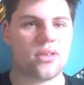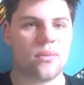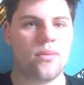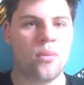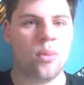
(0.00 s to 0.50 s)

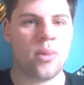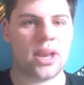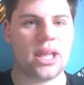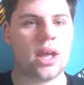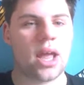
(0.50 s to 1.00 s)
Shame on
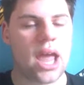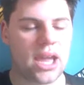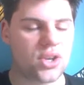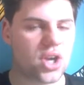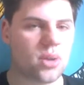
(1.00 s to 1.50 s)
you,
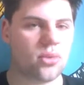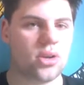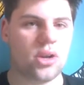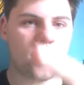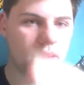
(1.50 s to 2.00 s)
because you
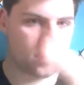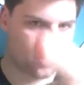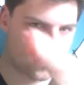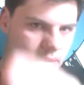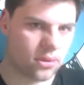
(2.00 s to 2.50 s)
ruined my
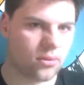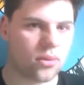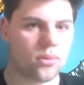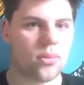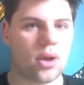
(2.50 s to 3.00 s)
hobby to a
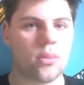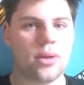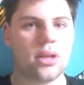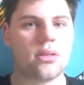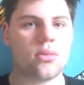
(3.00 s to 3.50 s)
degree. Yeah,
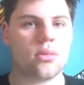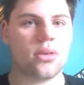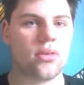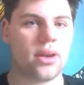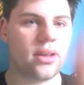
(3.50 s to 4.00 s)

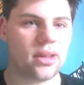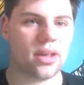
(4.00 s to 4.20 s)
get out.